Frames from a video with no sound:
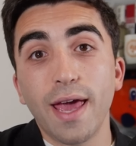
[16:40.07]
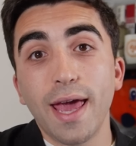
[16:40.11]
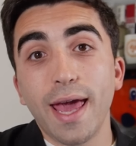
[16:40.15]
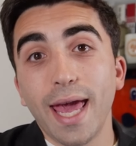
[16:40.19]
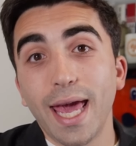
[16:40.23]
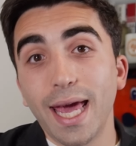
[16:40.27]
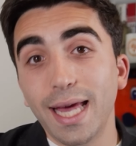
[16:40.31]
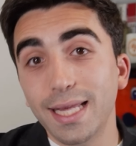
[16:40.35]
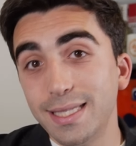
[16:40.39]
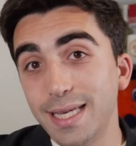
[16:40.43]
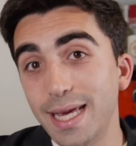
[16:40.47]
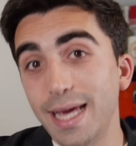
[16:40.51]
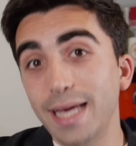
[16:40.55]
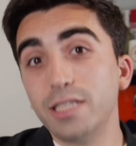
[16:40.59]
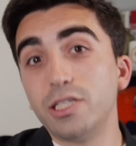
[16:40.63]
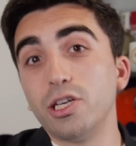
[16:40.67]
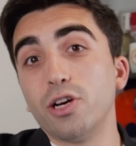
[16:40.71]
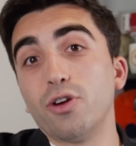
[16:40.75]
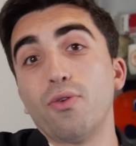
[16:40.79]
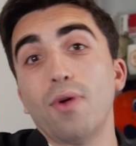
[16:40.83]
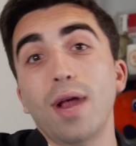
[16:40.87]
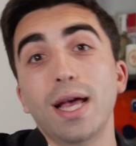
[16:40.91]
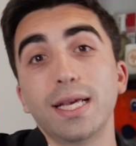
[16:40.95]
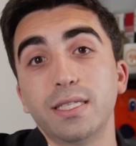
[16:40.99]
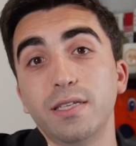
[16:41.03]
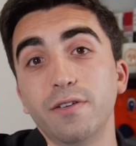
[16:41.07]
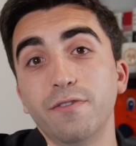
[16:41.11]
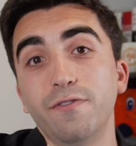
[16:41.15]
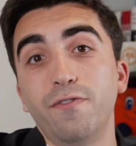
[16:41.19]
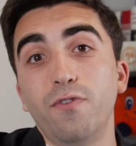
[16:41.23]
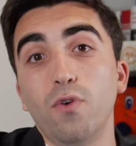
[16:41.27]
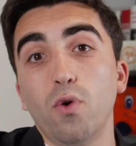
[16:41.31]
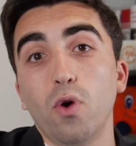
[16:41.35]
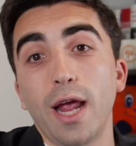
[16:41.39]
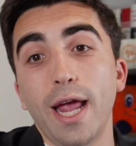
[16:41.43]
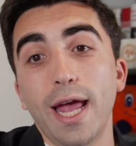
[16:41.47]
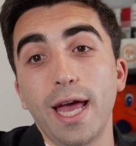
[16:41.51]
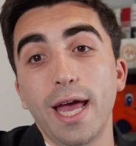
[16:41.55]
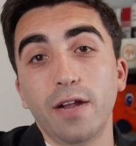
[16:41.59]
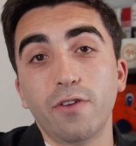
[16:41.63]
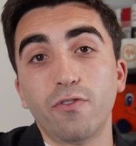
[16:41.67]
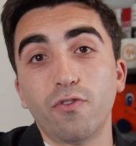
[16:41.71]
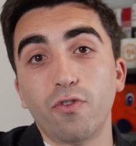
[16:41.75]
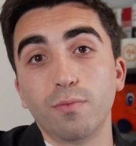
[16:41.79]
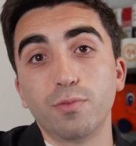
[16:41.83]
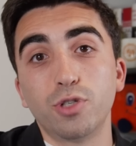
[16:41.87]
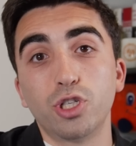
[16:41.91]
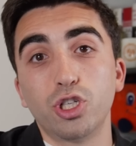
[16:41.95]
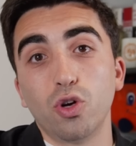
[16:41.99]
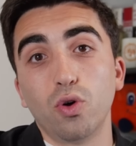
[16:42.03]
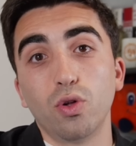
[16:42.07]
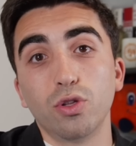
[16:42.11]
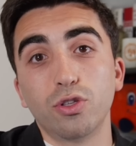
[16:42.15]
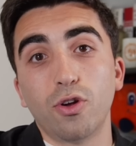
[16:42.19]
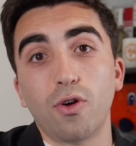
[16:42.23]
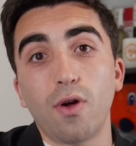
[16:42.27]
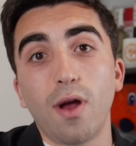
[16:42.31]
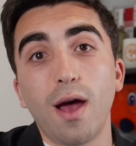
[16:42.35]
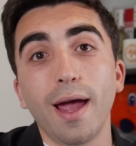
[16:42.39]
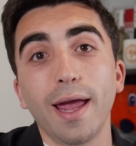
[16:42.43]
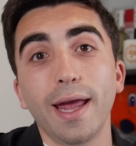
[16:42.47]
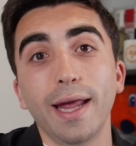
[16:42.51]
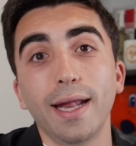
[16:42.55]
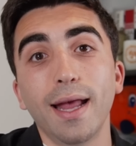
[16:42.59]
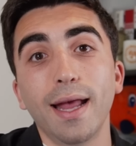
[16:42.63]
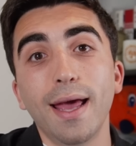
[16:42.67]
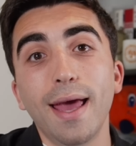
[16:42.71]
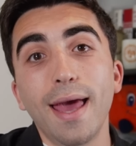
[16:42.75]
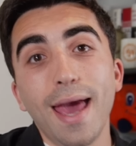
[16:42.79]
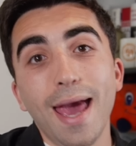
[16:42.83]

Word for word: hits his aggressive forehand from shoulder height